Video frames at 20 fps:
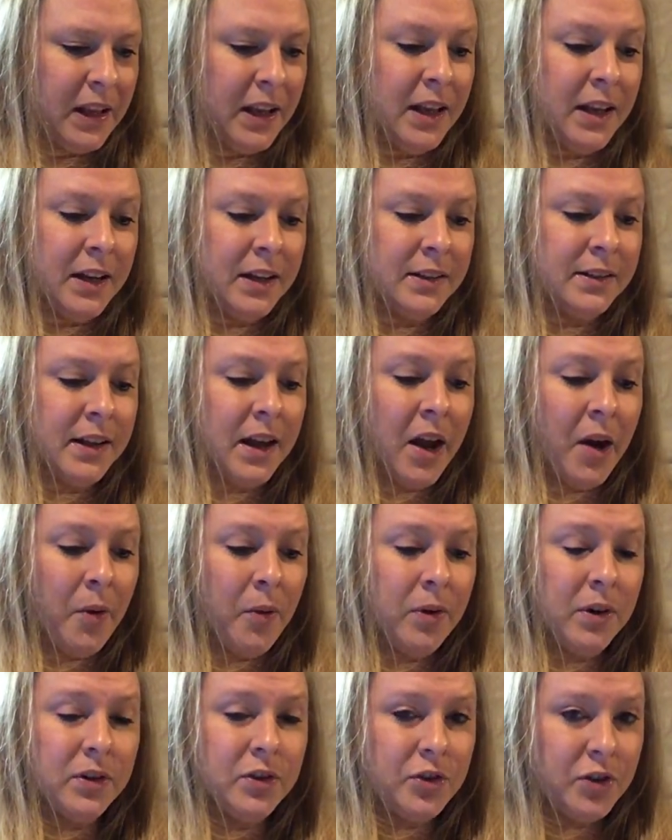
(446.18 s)
It is
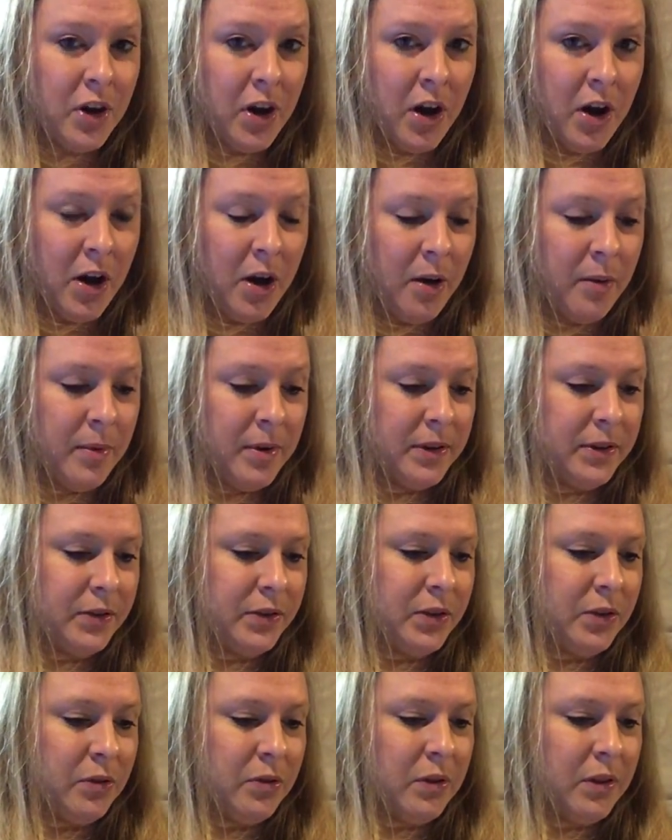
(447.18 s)
our job
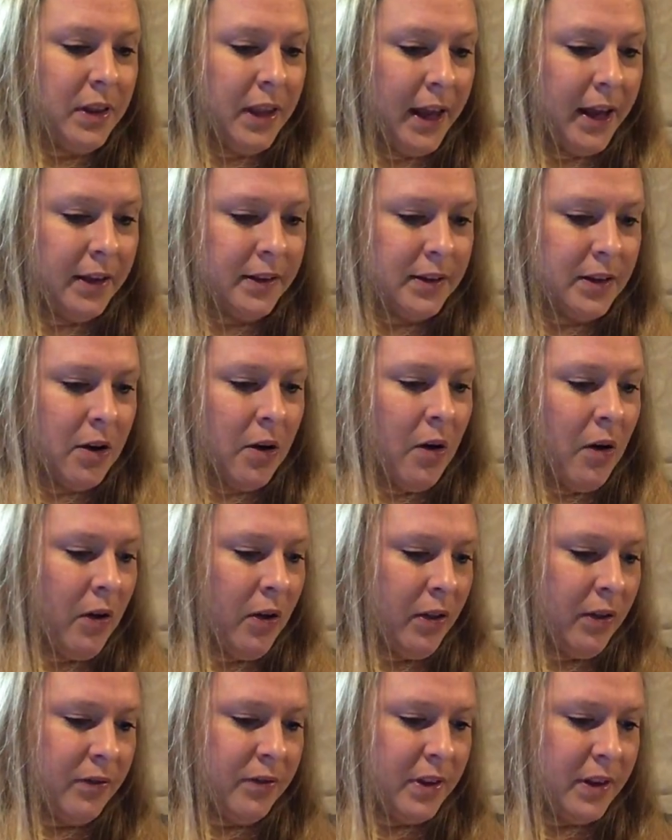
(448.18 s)
to collect
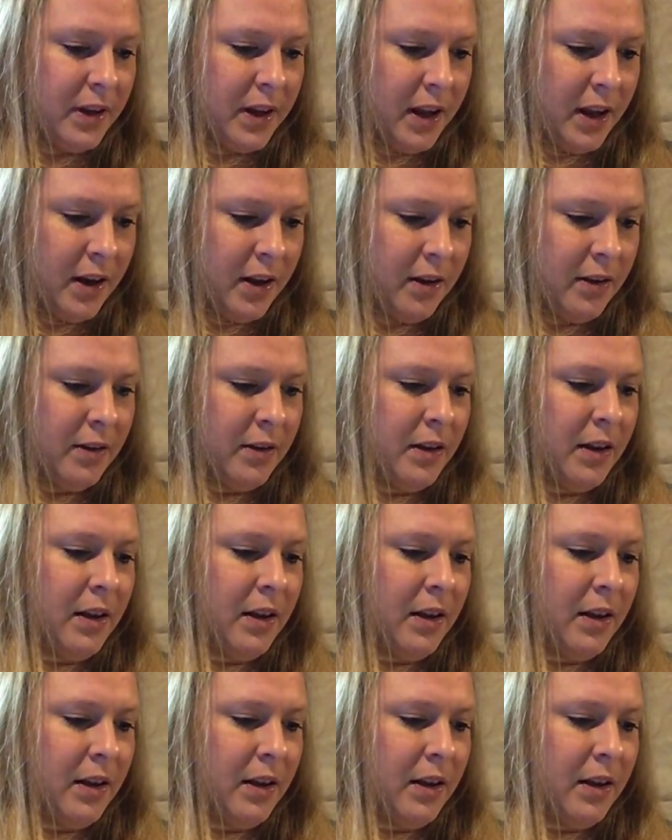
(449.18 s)
all of the data